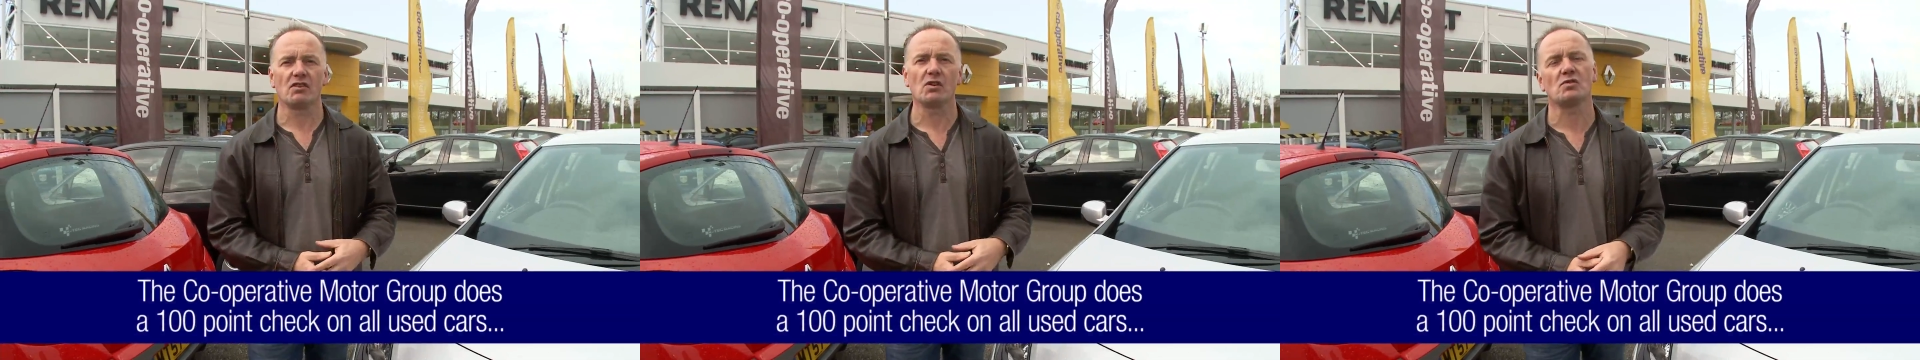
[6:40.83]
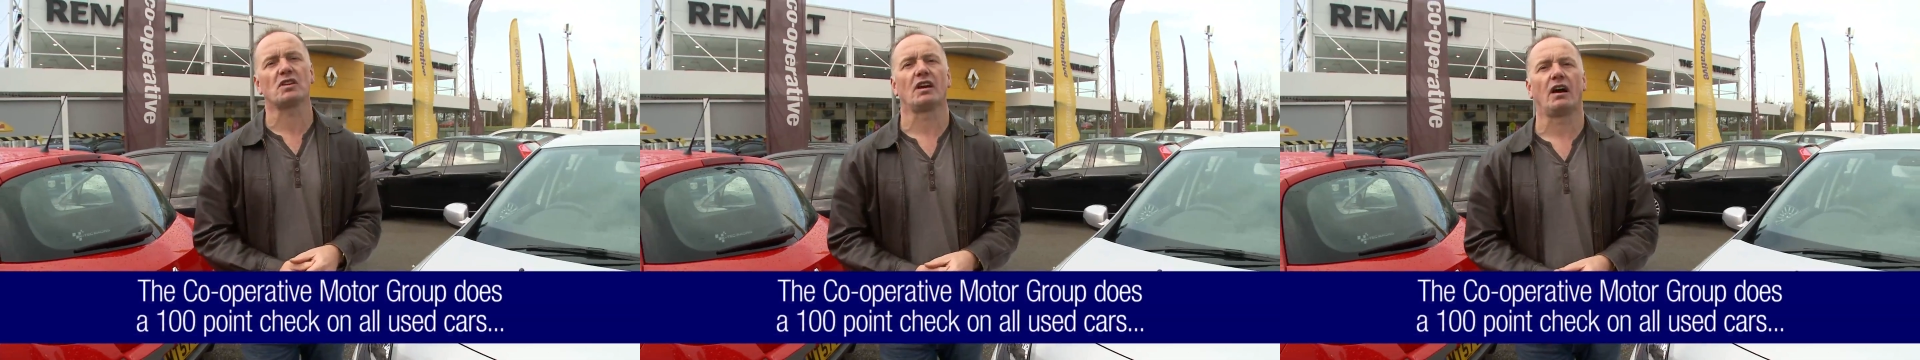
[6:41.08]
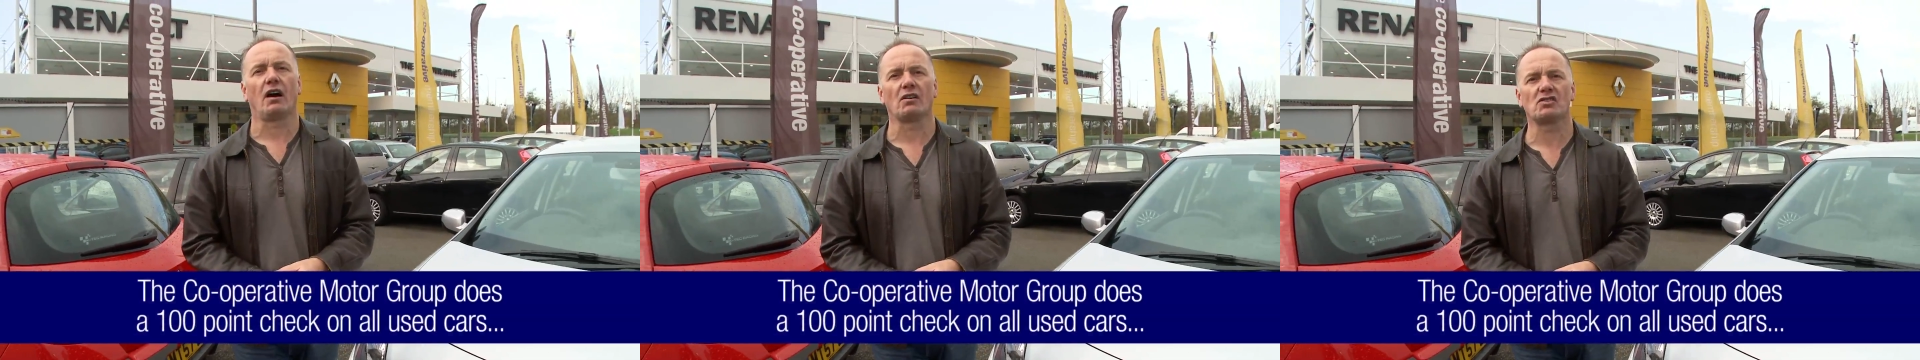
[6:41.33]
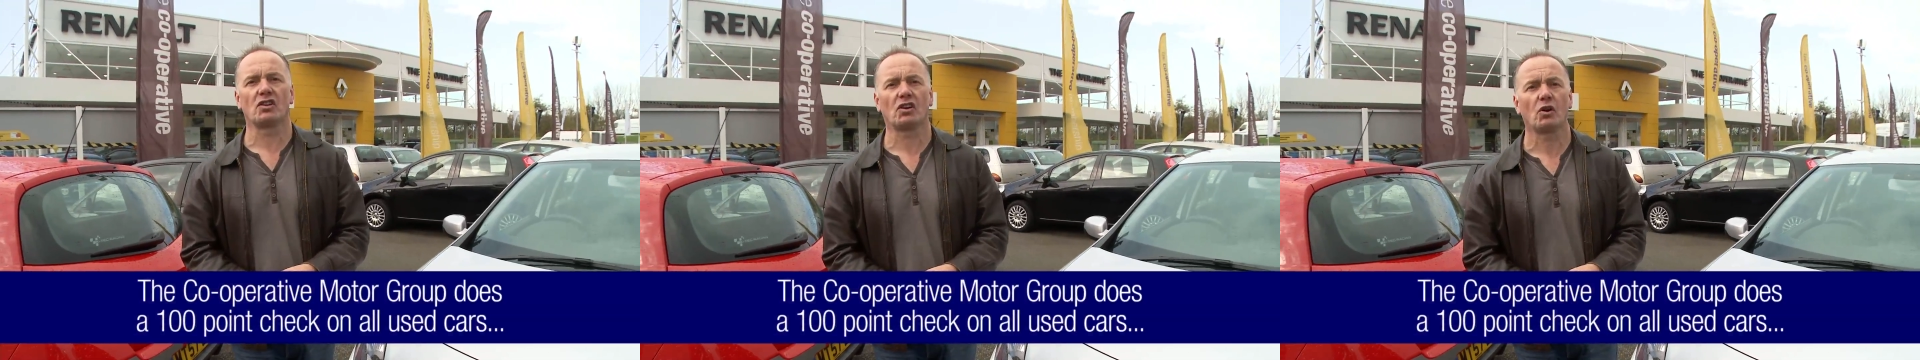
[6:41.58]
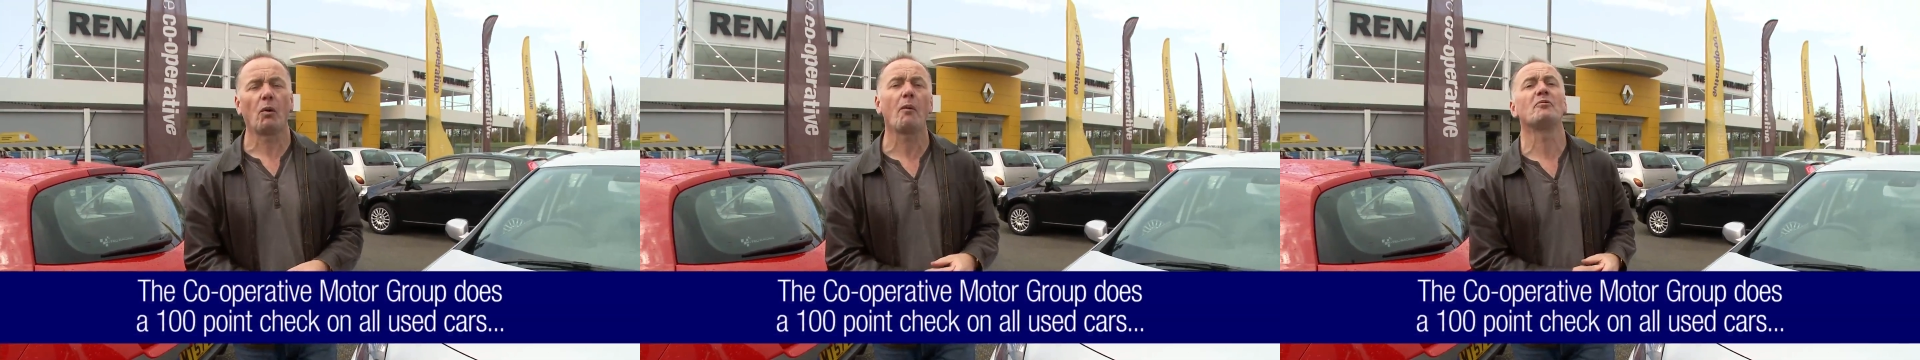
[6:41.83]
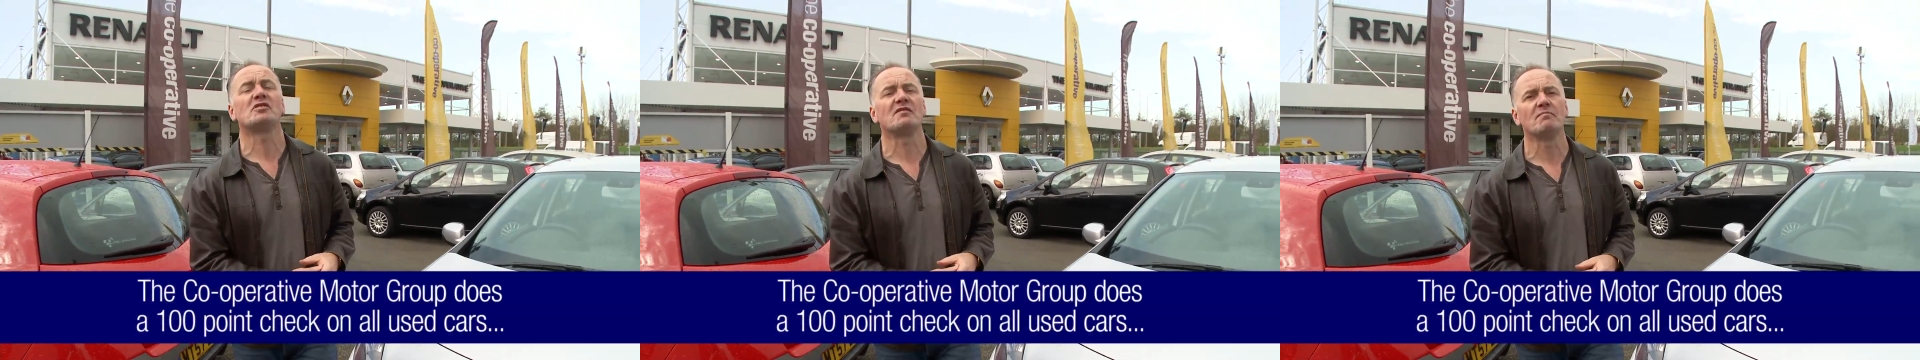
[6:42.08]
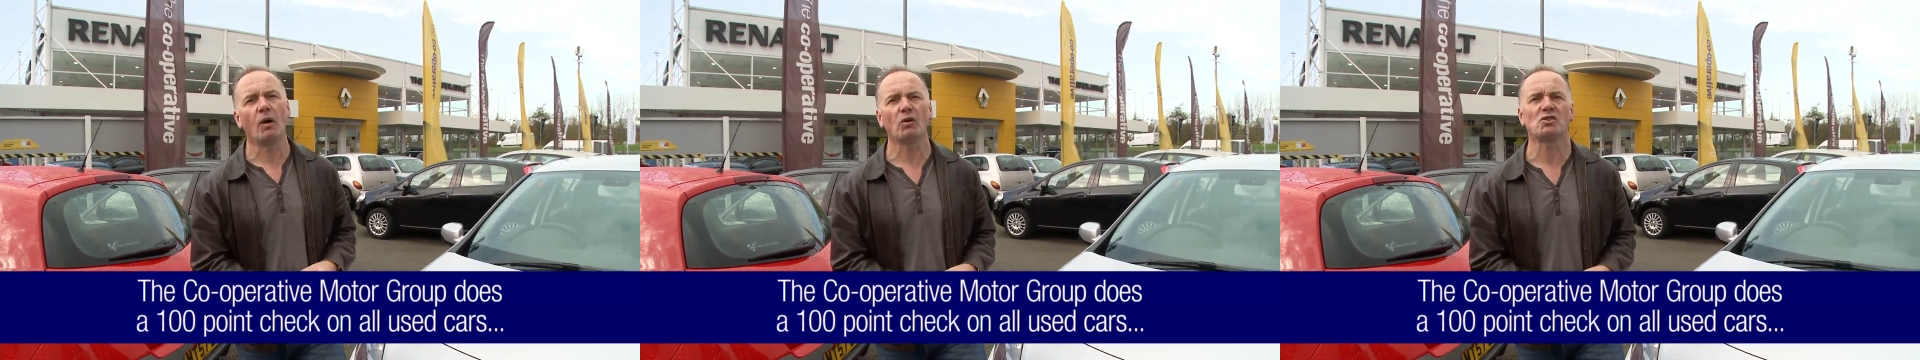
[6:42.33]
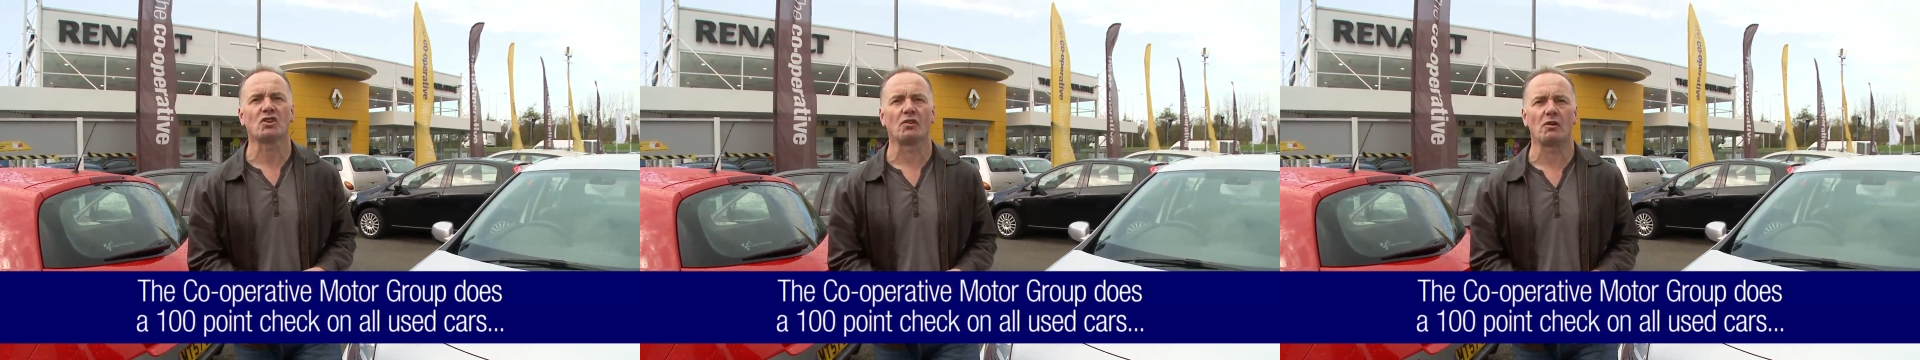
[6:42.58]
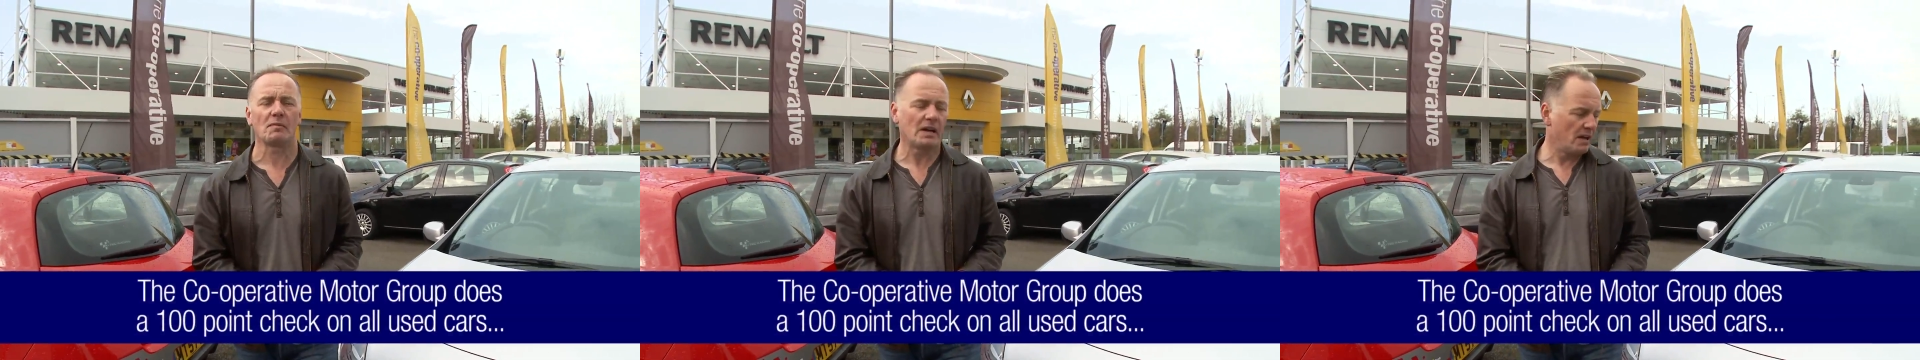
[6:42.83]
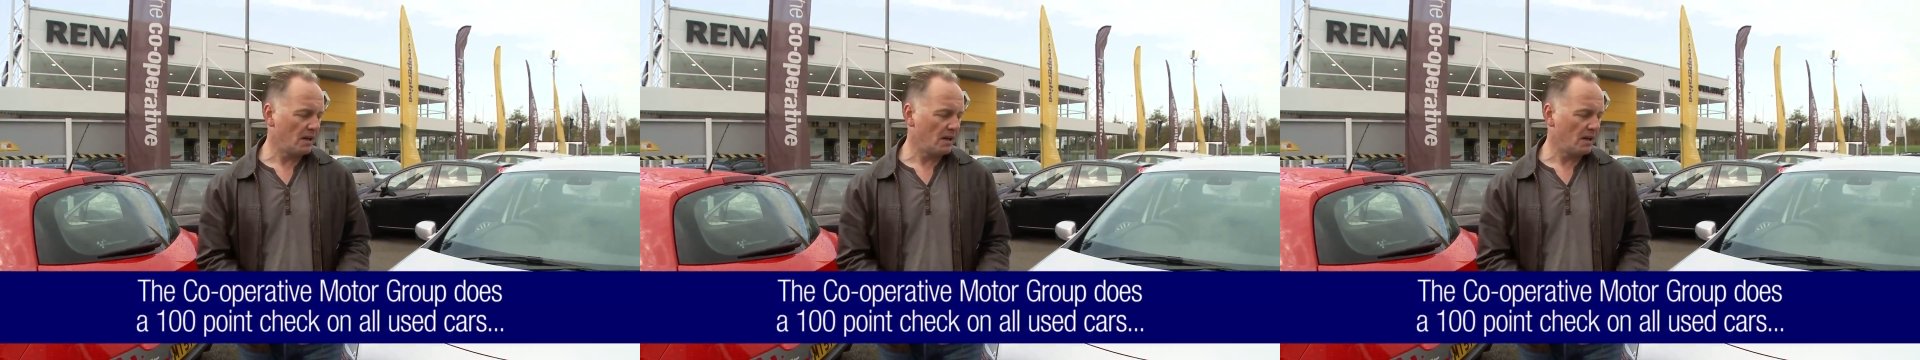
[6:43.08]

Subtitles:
used cars, the Cooperative Motor Group